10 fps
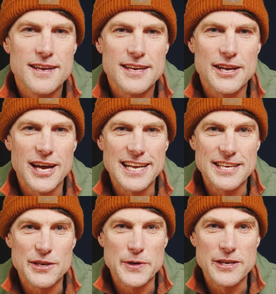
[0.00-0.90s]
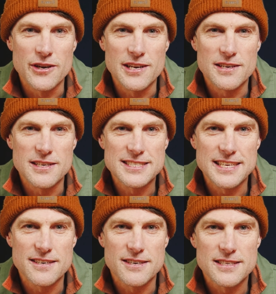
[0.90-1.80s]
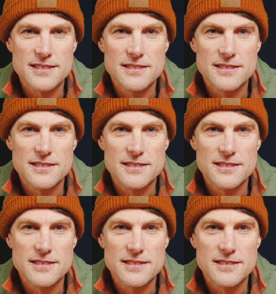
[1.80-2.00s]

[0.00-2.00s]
Can I let you in on a little secret?